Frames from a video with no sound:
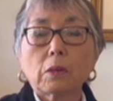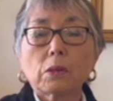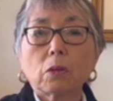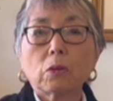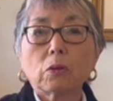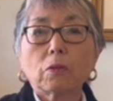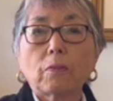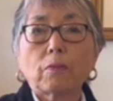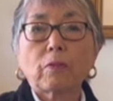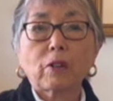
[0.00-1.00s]

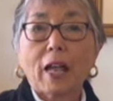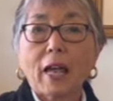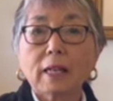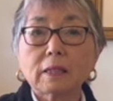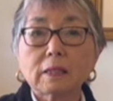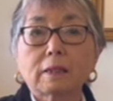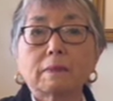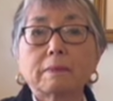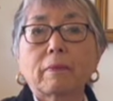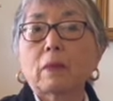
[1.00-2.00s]
So
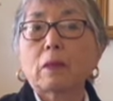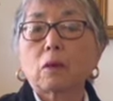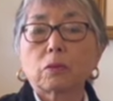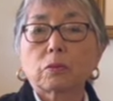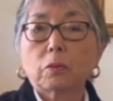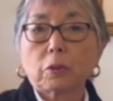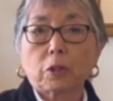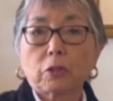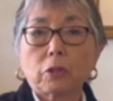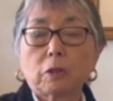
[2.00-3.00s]
flags, those were
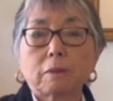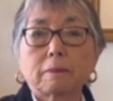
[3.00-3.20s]
burned.